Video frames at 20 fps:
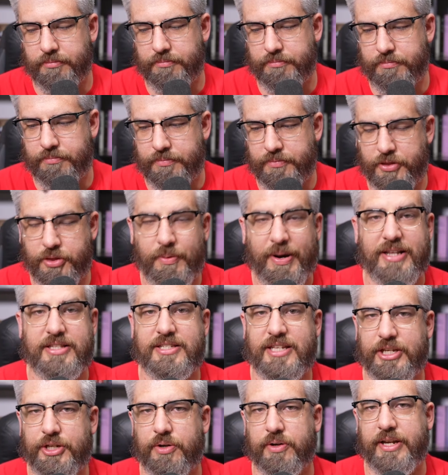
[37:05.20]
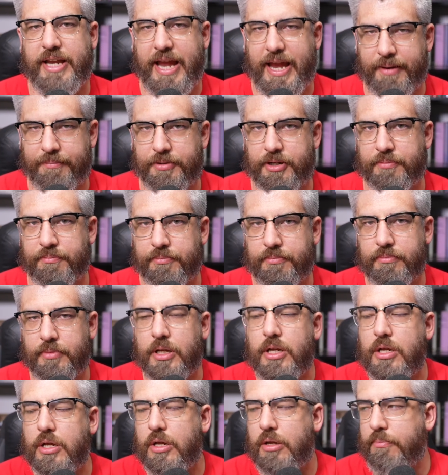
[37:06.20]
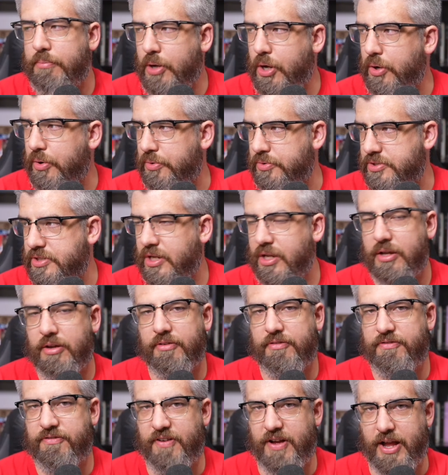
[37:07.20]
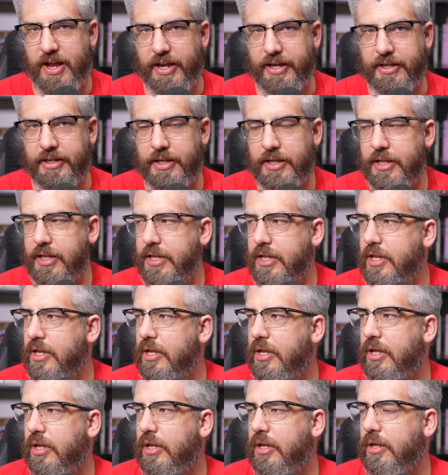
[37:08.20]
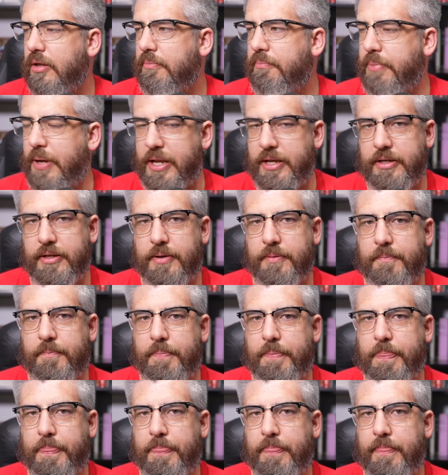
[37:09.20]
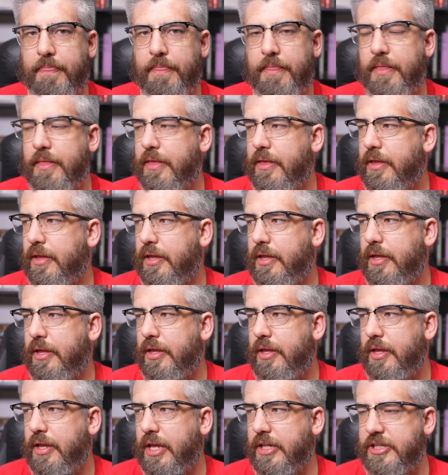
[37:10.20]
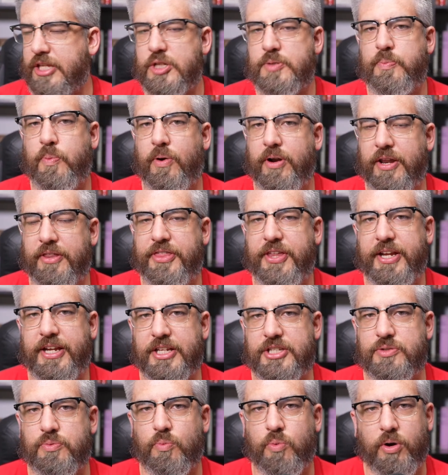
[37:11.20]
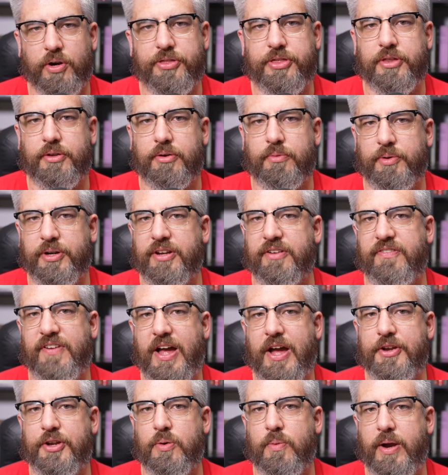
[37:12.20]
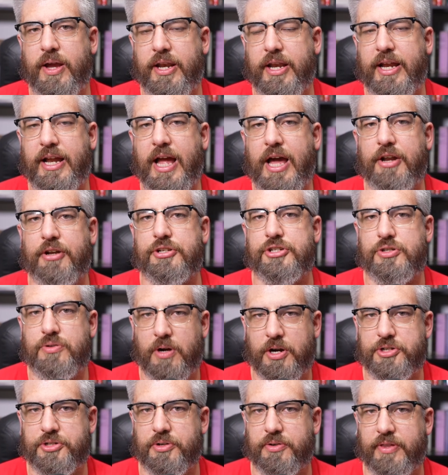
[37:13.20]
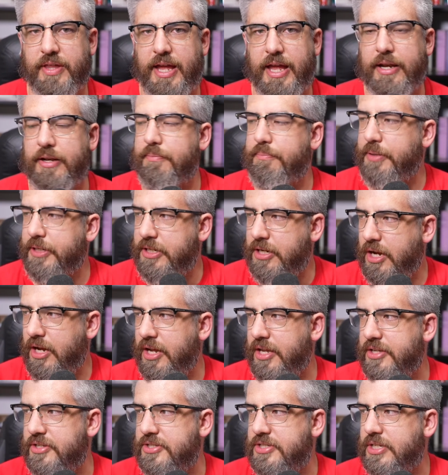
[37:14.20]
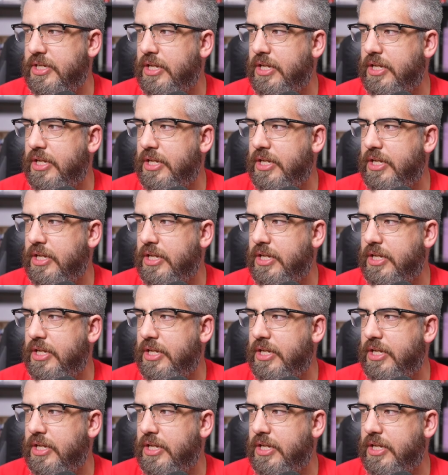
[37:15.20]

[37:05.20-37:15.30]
threats that your game can pose. Fine. But at this point, I think it's worth reevaluating how to structure that, because